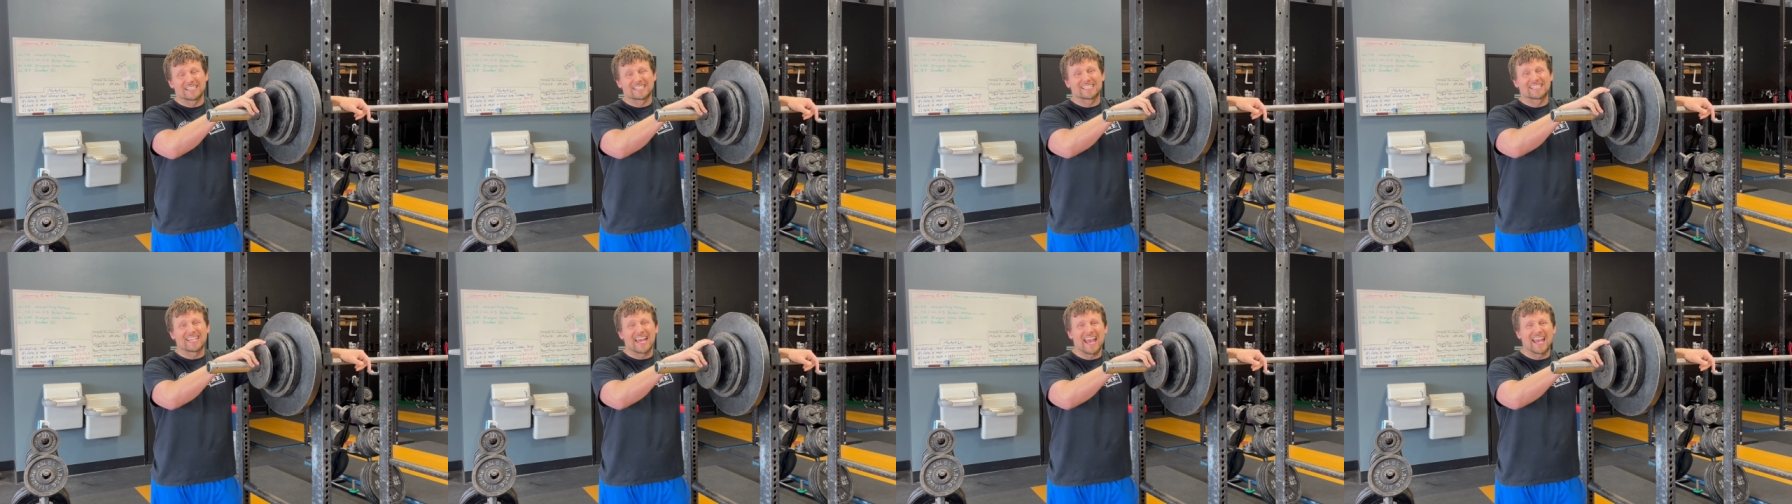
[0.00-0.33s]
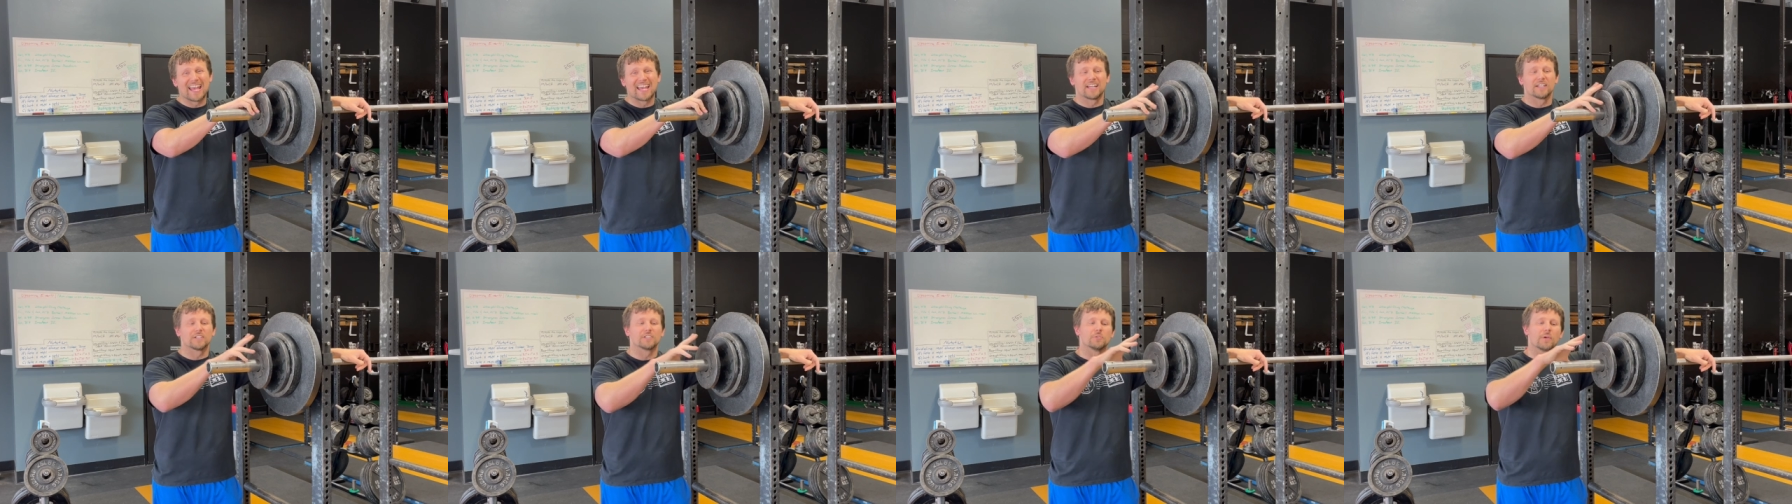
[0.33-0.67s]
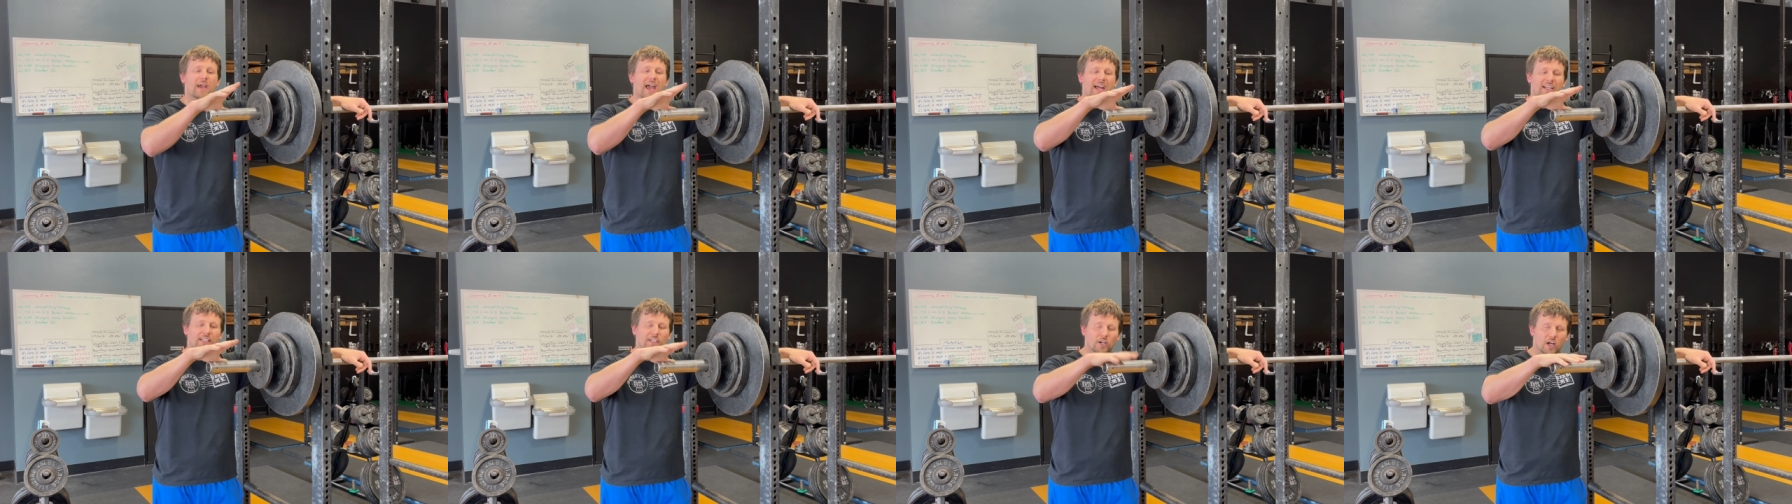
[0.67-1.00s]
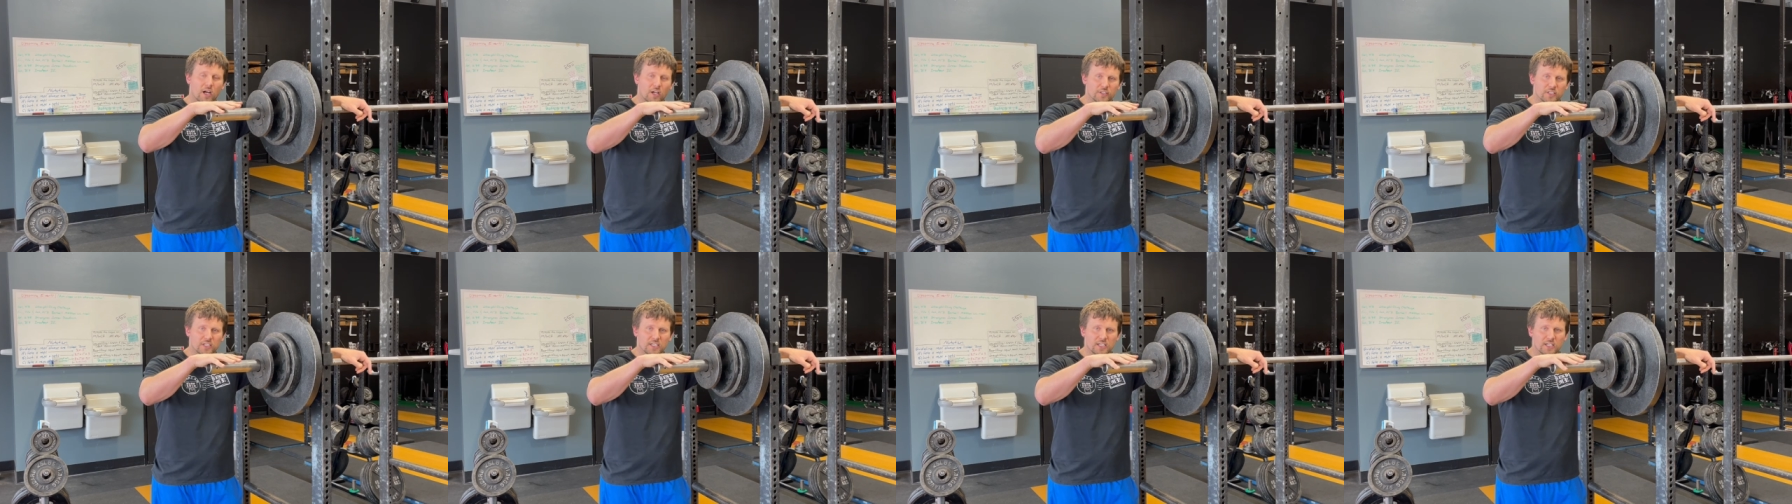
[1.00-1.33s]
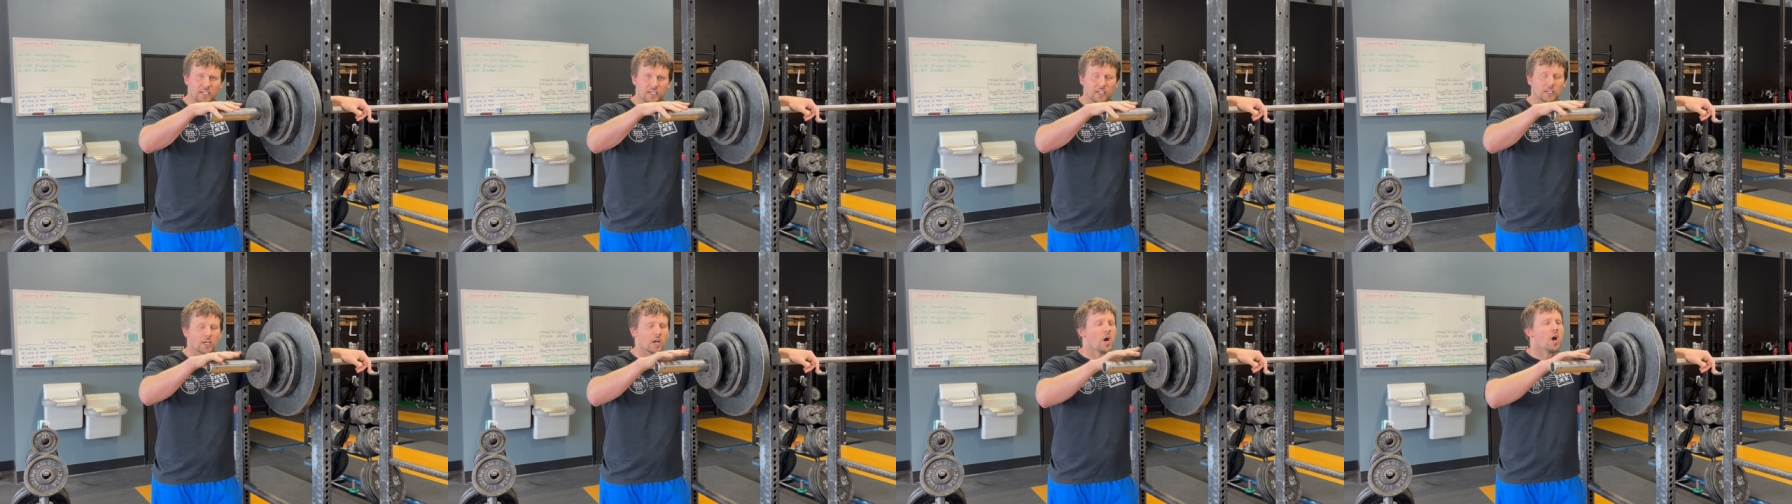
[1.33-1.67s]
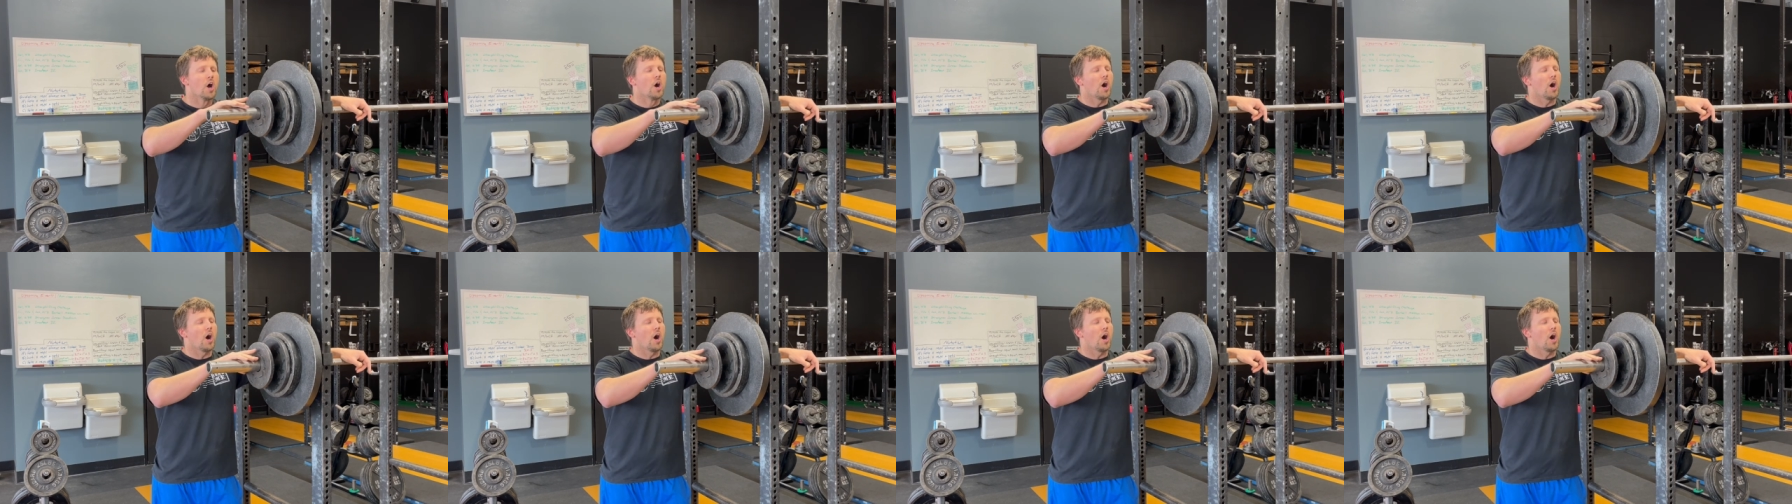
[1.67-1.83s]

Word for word: that's 10. You add it on to here.